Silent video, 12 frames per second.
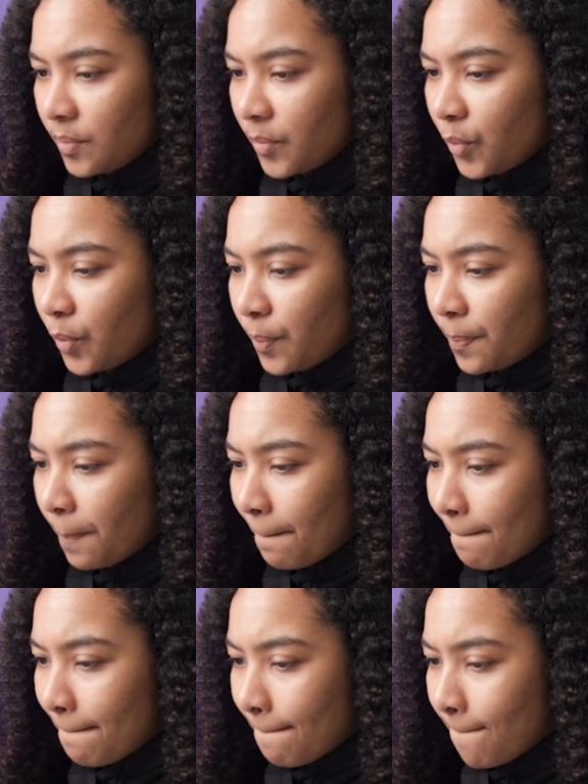Cool.
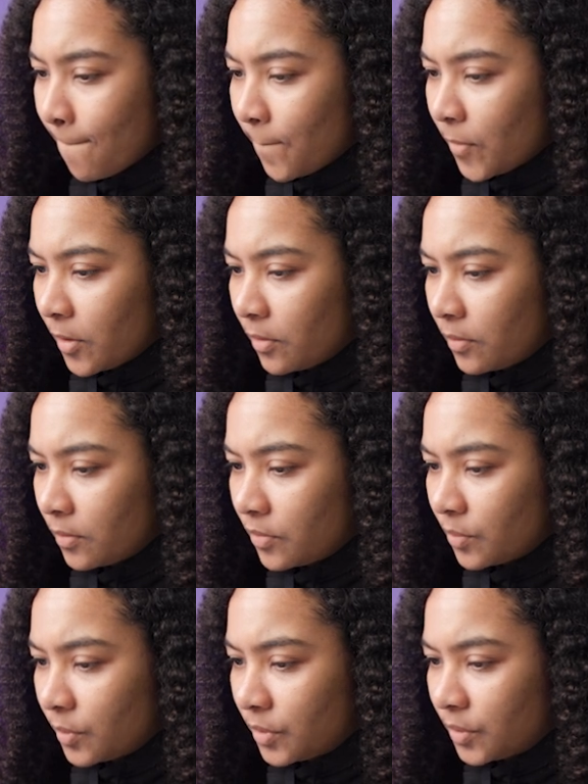
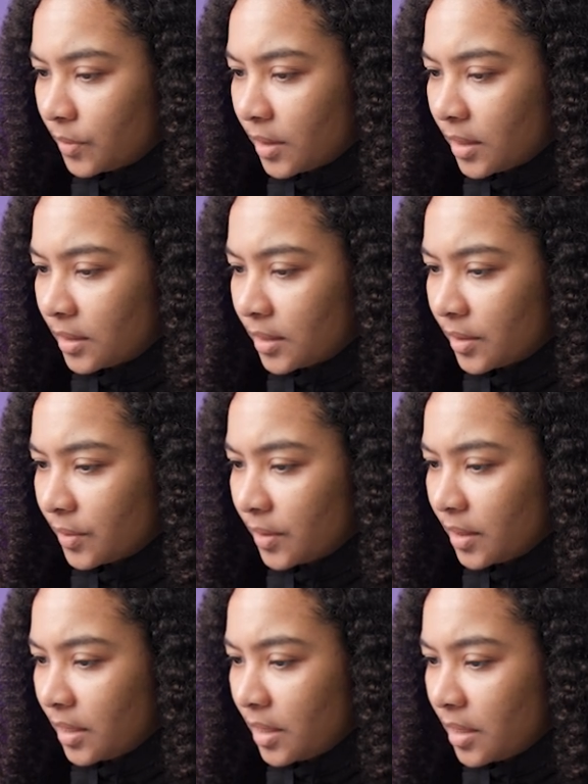So we'll do that down
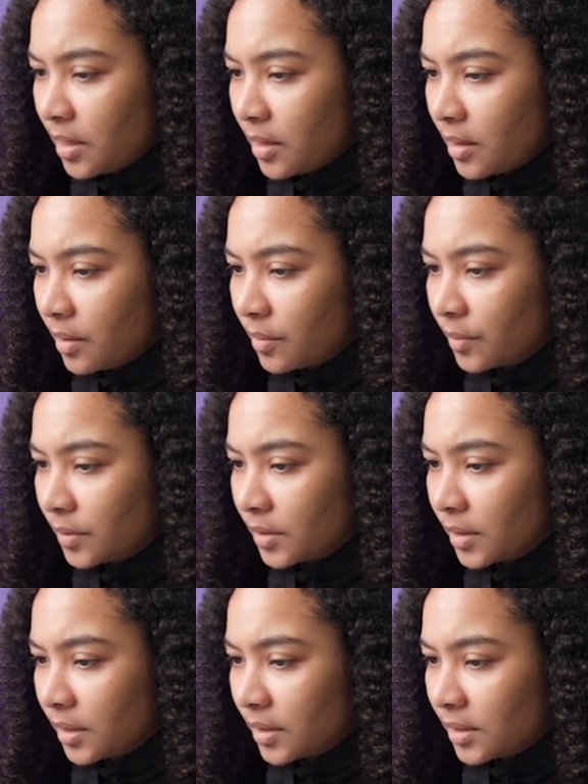here. We'll
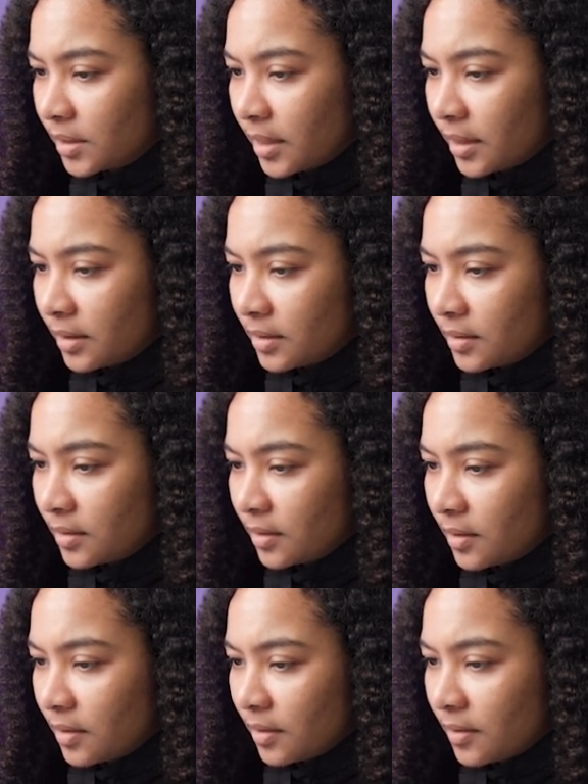say set
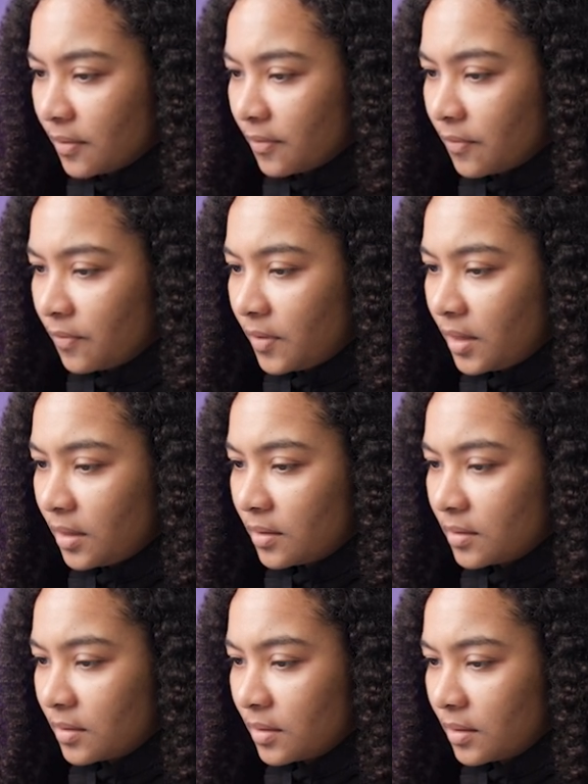
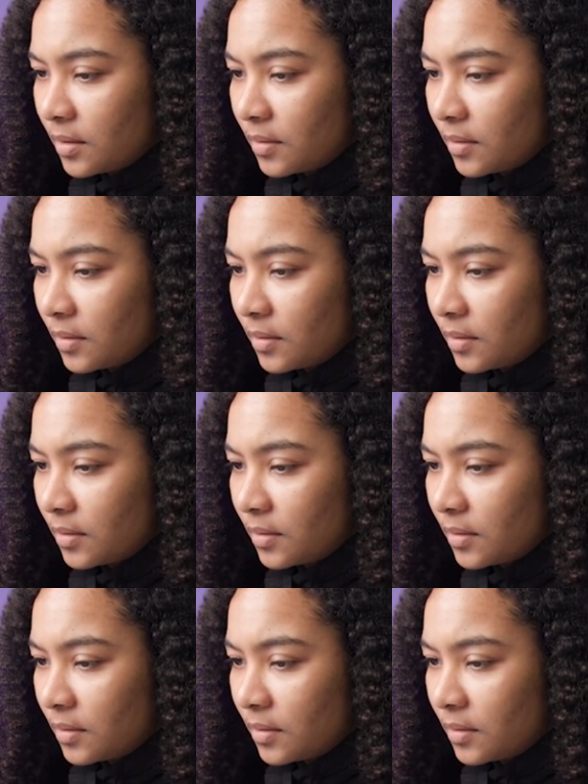feet.